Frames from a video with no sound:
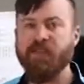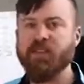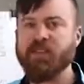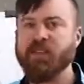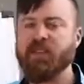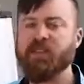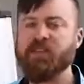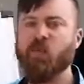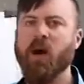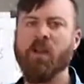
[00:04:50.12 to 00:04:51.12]
And this
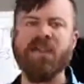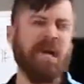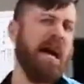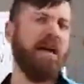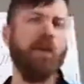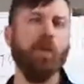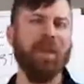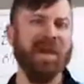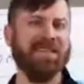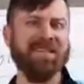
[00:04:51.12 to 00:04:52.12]
is what Tai
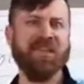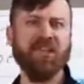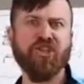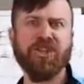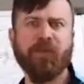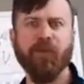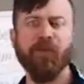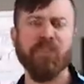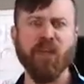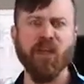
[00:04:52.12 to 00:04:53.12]
Lopez teaches, if you've
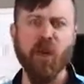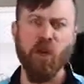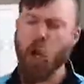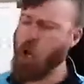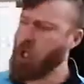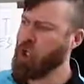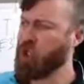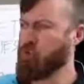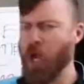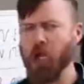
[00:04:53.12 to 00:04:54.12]
seen him. Here
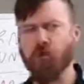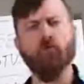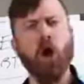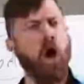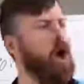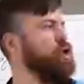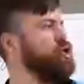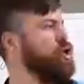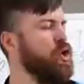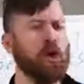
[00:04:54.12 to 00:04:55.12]
in my
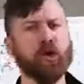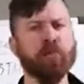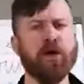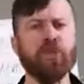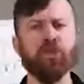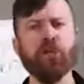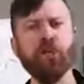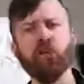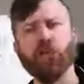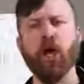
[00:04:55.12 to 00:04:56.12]
garage, you know, here in my
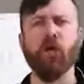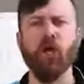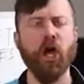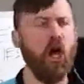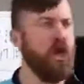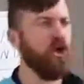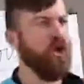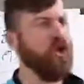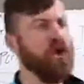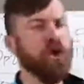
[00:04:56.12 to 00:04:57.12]
ski chalet, you
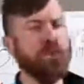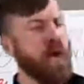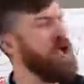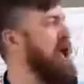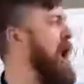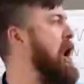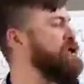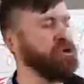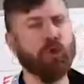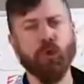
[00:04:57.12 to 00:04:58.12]
know, here in my
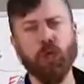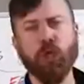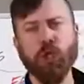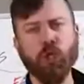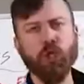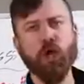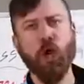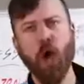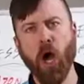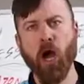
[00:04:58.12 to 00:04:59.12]
castle, you
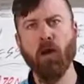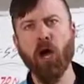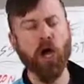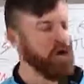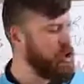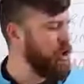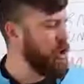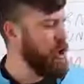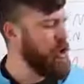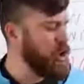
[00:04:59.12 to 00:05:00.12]
know, I uh, just
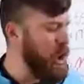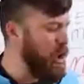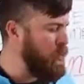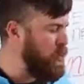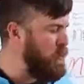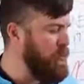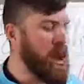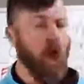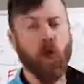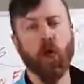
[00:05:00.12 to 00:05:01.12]
landed on with my
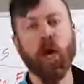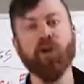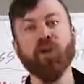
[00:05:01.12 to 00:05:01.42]
helicopter.